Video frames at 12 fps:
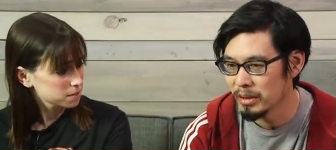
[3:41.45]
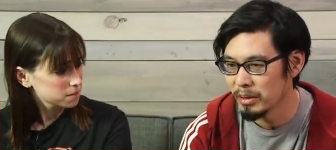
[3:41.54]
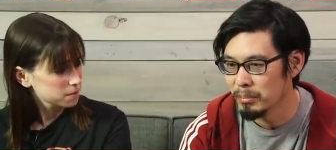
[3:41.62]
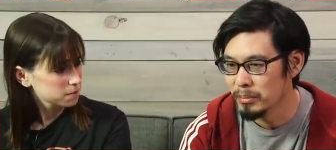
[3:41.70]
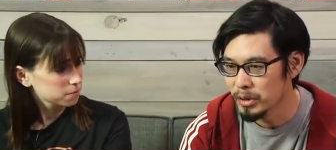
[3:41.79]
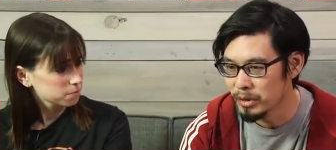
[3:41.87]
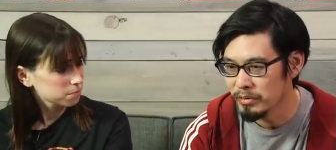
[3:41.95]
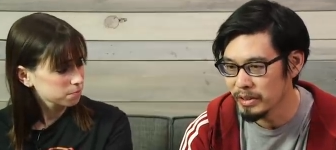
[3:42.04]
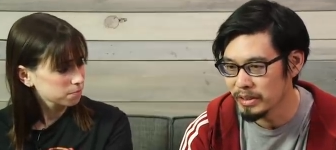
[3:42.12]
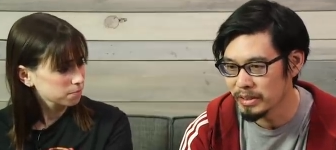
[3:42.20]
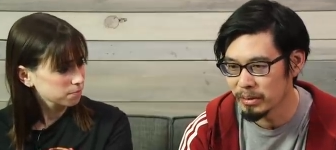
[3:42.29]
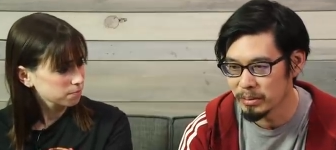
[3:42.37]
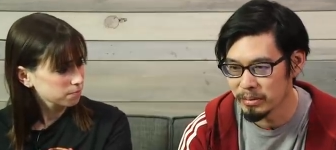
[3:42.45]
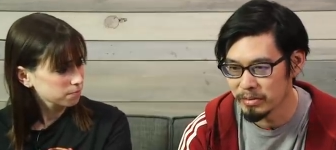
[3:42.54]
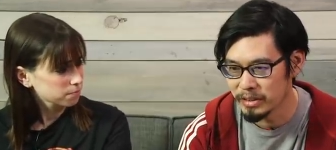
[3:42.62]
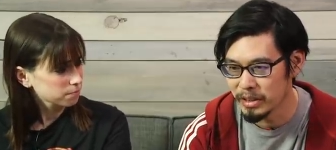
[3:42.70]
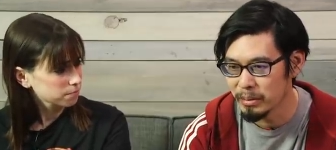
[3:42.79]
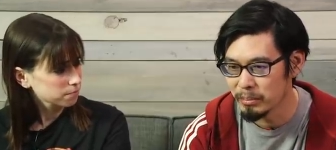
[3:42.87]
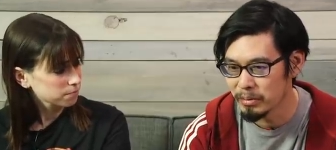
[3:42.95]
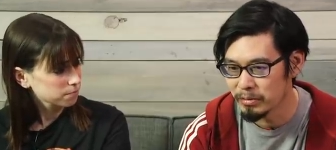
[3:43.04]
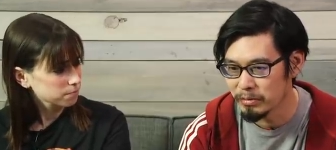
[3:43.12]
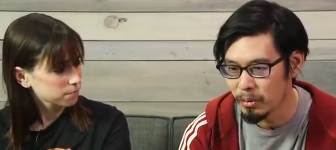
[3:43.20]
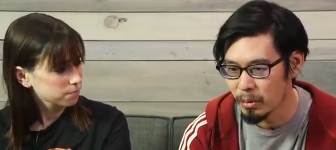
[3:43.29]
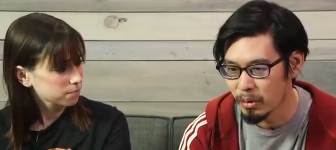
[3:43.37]
Speaker 1: uh, movies that we've seen
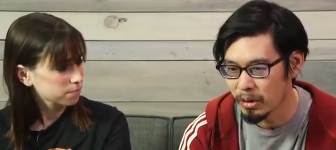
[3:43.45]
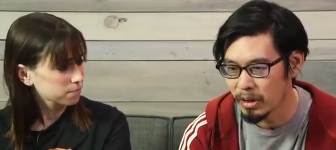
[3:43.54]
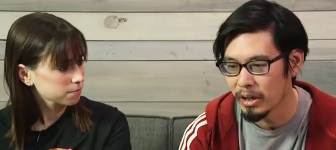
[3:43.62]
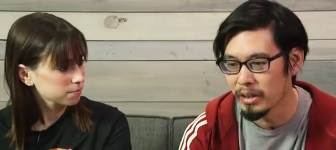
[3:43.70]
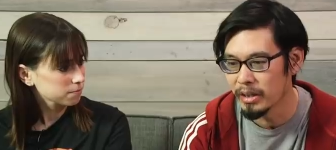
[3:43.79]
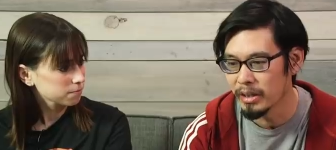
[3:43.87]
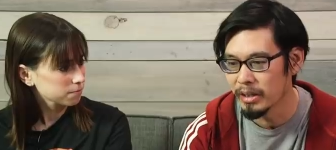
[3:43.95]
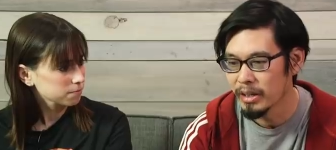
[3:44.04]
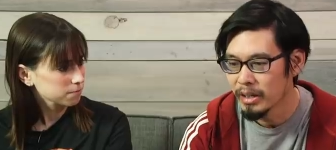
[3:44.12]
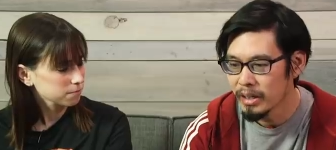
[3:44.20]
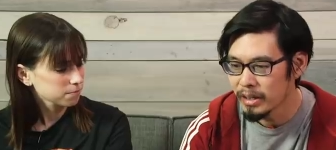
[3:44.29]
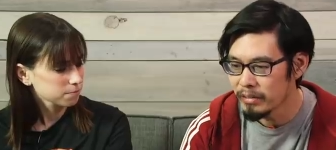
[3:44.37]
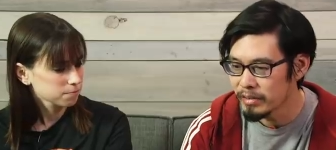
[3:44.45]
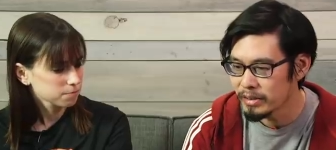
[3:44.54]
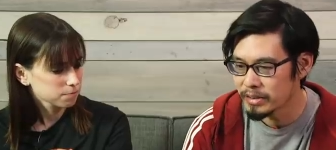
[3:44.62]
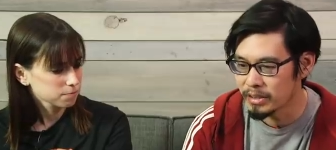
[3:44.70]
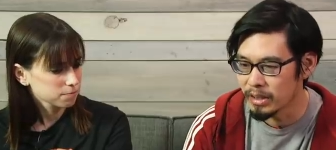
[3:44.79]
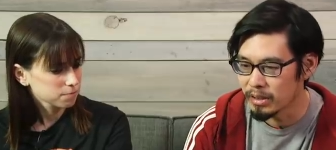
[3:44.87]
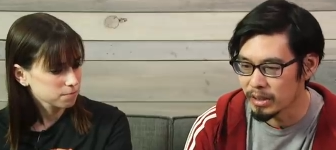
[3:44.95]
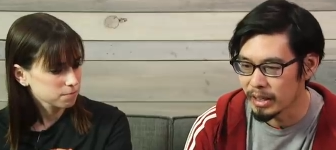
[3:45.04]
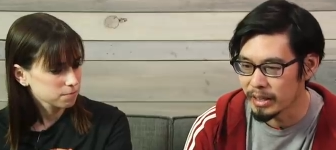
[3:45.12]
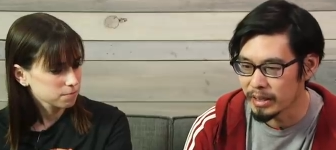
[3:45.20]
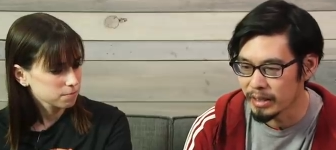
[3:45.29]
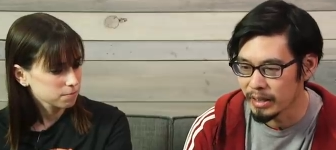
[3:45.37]
before, and then even still,
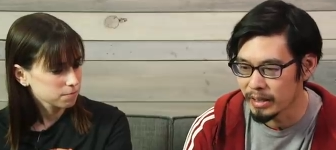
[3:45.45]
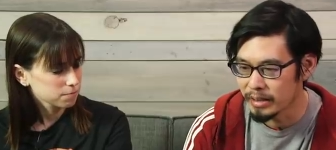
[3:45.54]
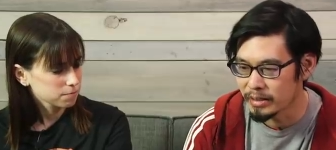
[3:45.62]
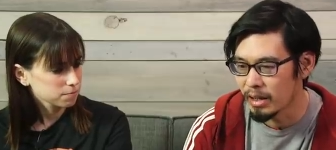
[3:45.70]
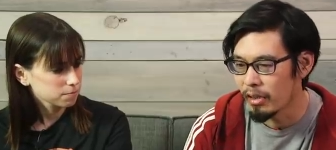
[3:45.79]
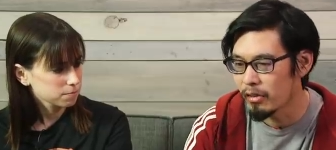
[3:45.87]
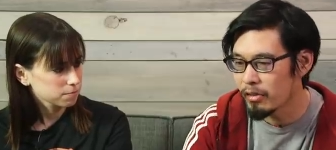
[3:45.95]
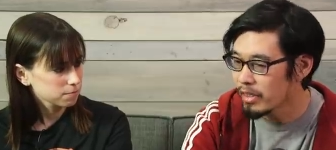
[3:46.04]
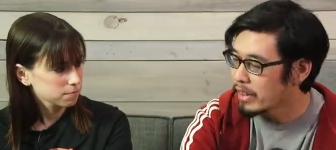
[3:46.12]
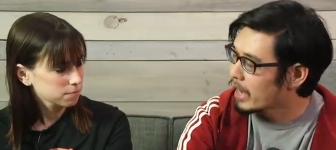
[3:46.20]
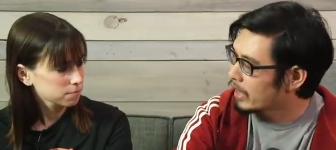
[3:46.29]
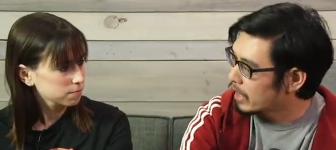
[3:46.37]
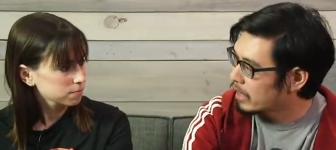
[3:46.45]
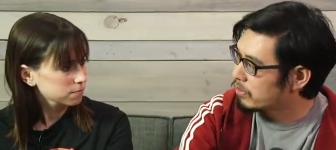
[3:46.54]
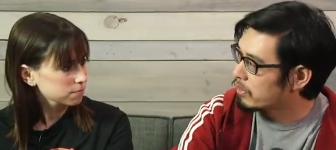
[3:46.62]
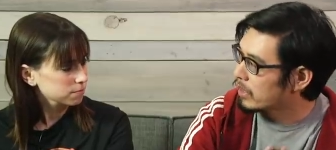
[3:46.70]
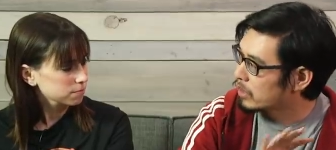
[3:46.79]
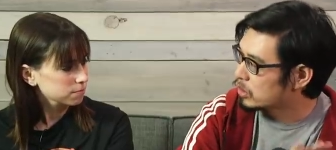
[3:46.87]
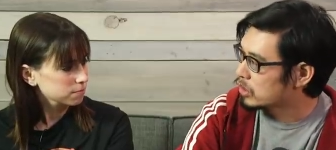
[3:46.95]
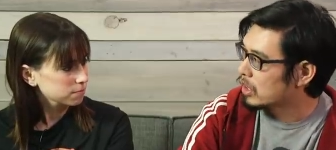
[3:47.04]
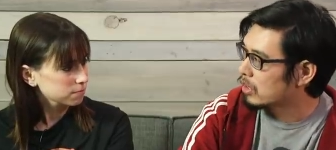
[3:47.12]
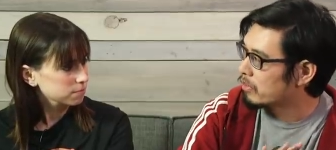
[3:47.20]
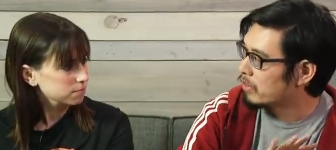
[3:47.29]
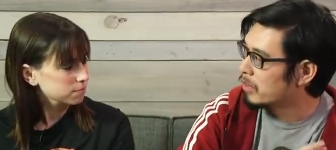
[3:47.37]
like I guess other than that kind of final
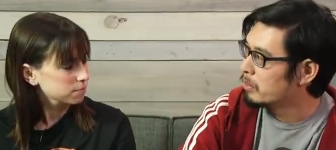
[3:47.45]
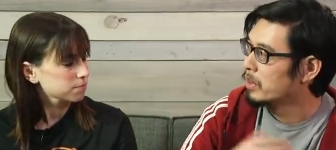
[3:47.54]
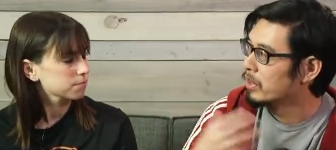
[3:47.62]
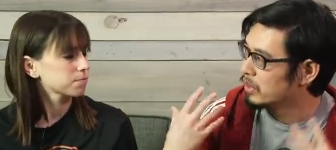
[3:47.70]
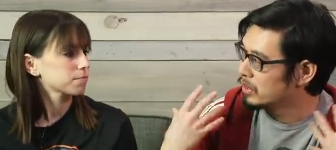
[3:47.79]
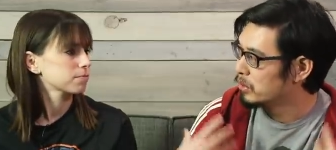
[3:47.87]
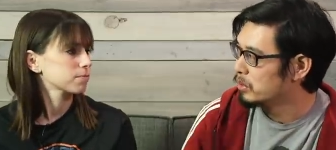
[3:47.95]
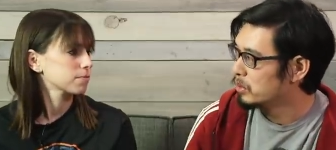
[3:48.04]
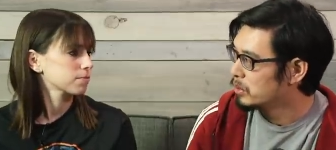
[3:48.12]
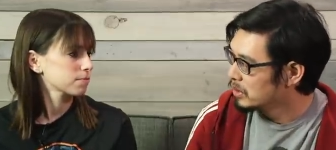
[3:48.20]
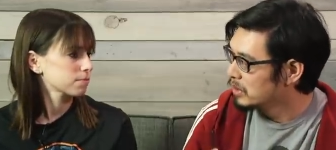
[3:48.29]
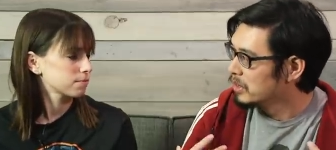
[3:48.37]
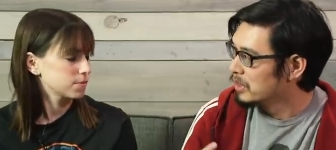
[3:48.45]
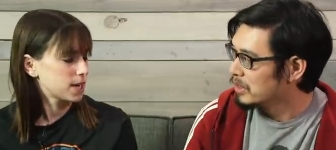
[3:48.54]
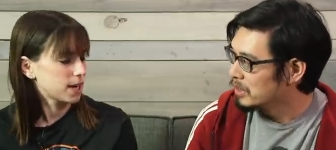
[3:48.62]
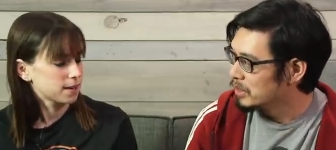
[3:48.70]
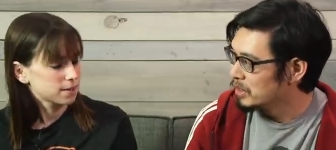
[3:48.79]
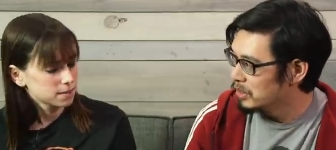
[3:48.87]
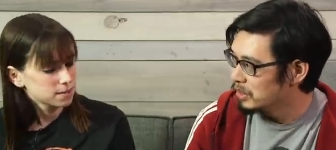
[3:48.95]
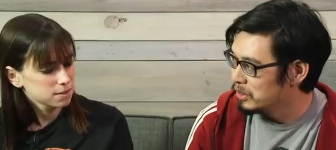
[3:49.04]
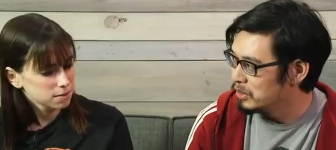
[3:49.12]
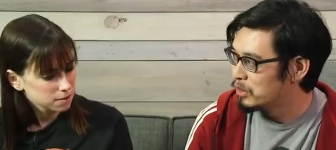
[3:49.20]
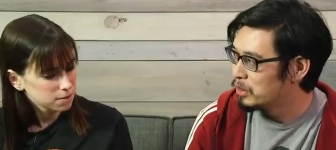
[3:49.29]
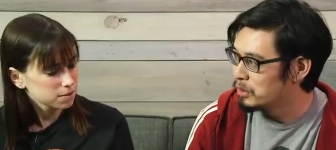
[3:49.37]
shot of them in their new yeah.
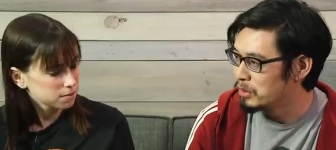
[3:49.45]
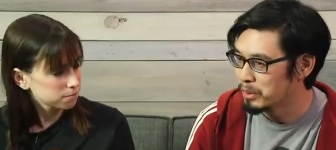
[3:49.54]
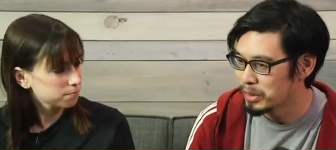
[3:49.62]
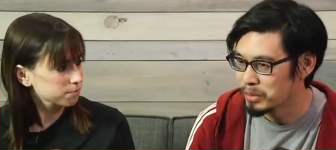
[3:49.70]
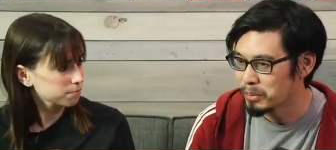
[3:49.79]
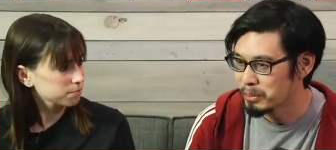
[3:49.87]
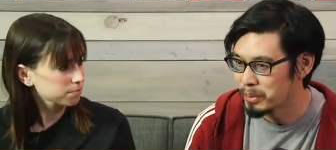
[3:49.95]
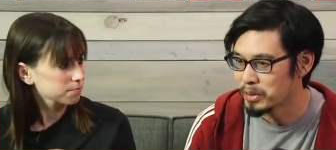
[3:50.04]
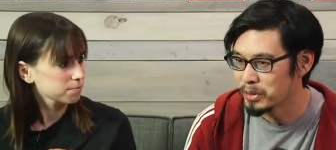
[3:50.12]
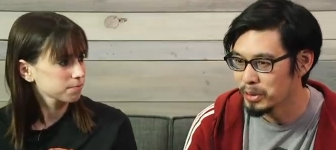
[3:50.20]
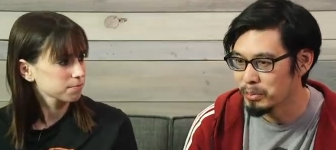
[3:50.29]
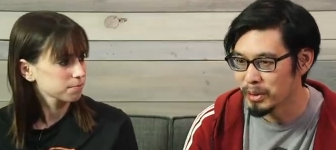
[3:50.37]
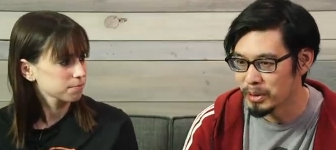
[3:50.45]
suits, which we presume